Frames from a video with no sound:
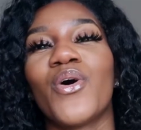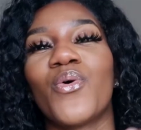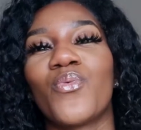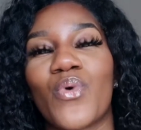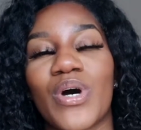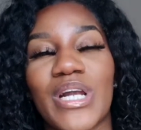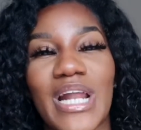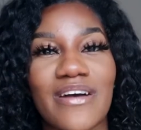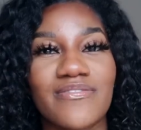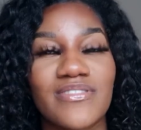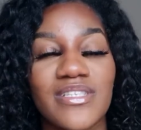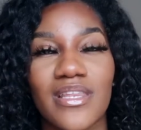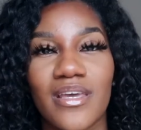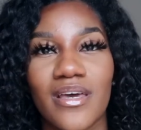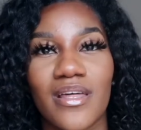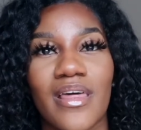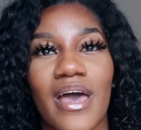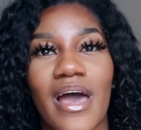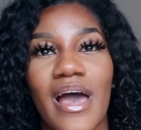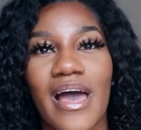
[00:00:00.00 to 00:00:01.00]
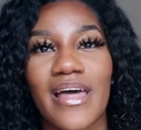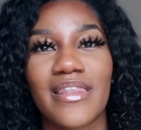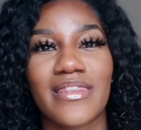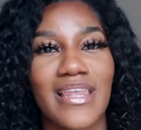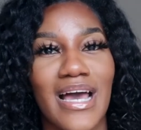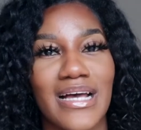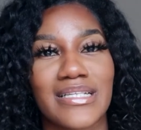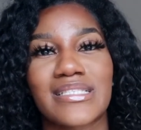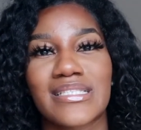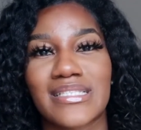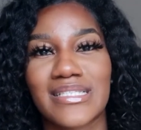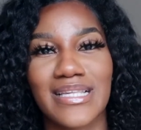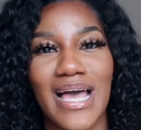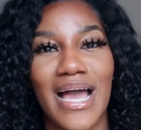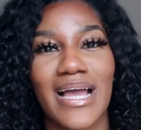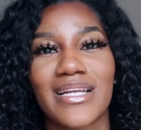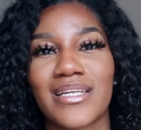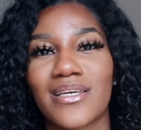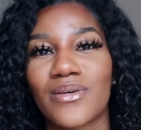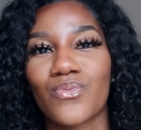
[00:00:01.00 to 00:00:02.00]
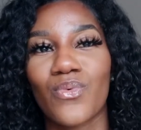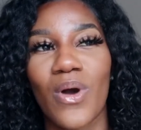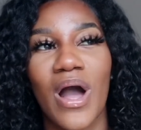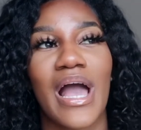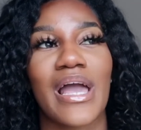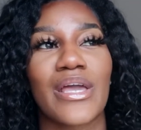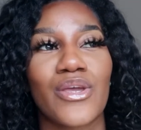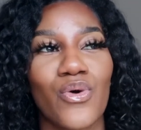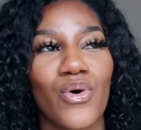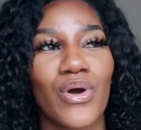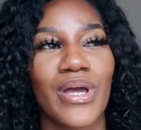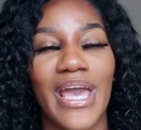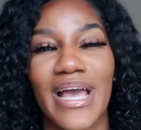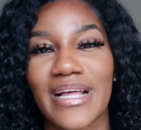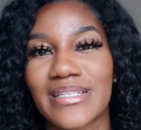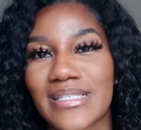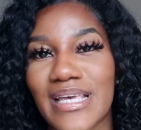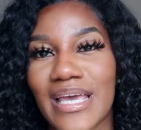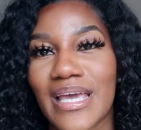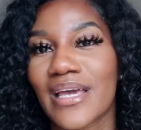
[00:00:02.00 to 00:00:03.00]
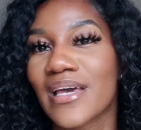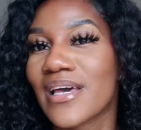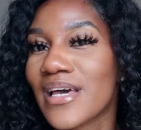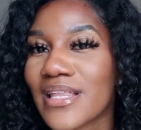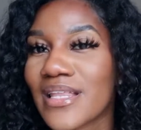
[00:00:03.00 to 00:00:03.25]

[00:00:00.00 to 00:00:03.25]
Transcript: one after the other, and that's exactly why you're getting